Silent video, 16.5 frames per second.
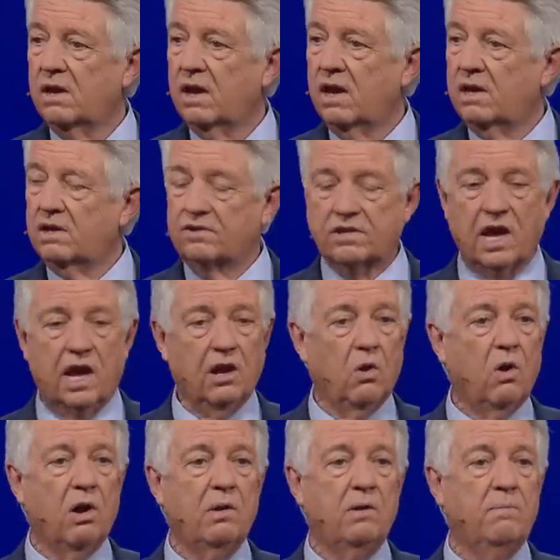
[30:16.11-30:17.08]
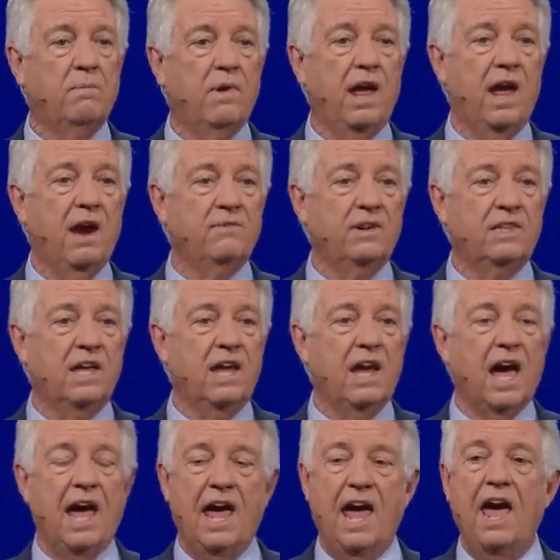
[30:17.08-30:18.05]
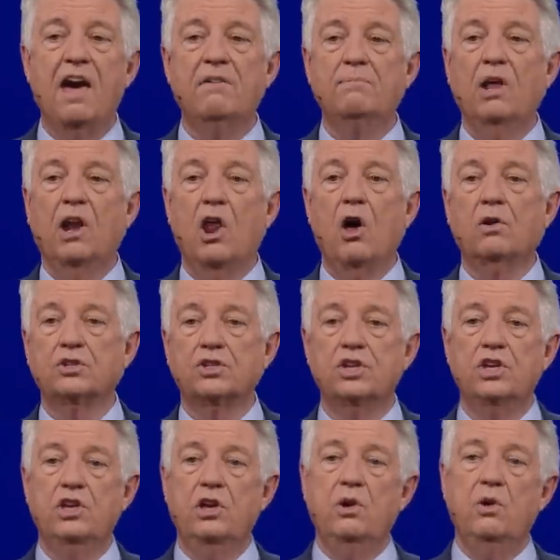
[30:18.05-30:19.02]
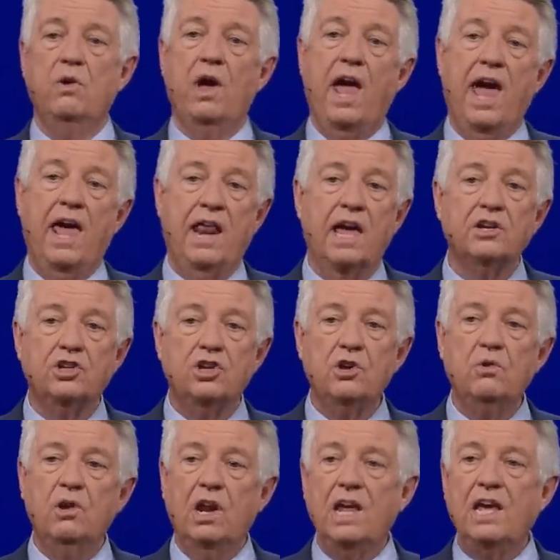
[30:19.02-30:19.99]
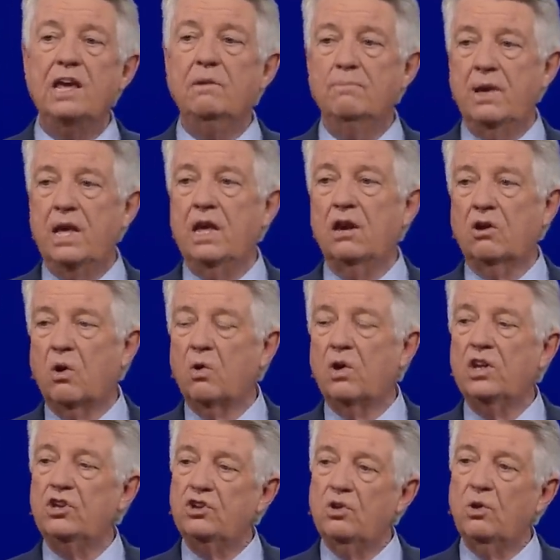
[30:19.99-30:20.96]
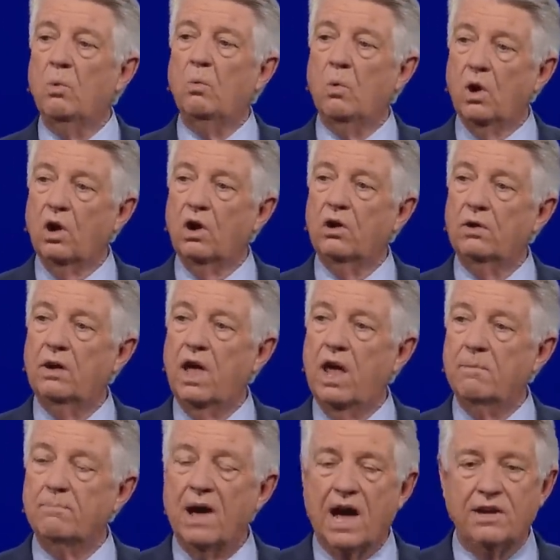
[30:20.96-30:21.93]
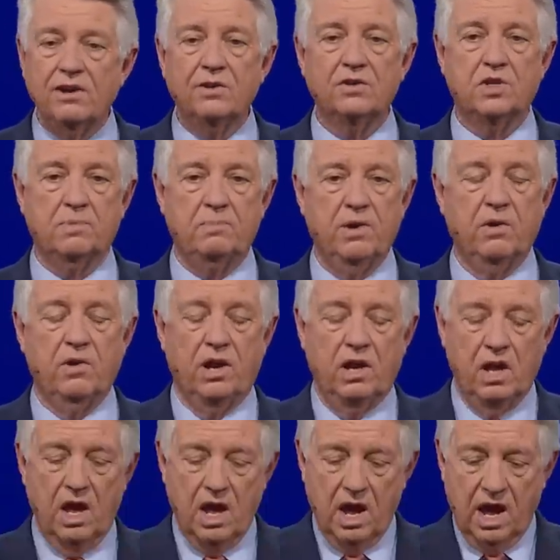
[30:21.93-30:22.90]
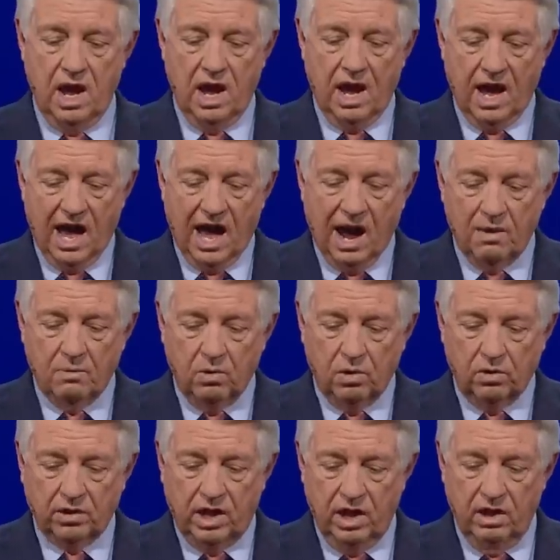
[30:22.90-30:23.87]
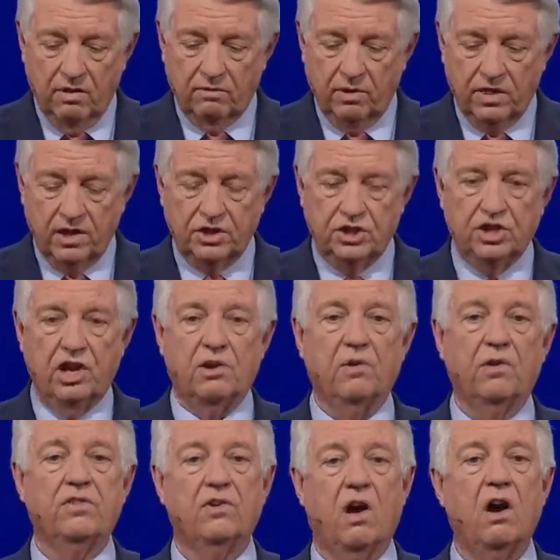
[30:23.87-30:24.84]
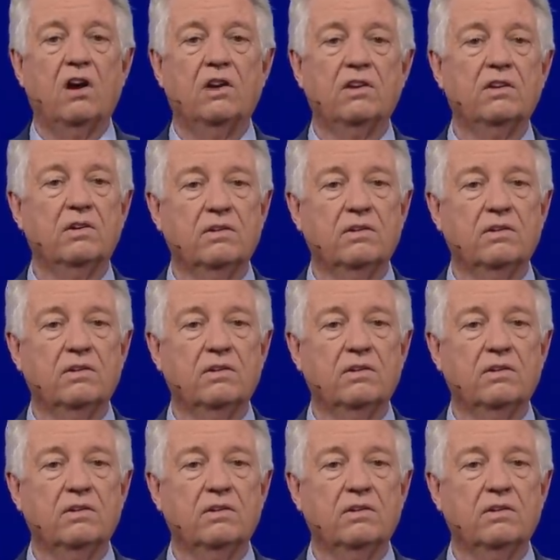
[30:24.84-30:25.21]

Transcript: and to say, Lord, everything I have belongs to you, and as you lead me according to your word and by your spirit, I will give with a generous heart.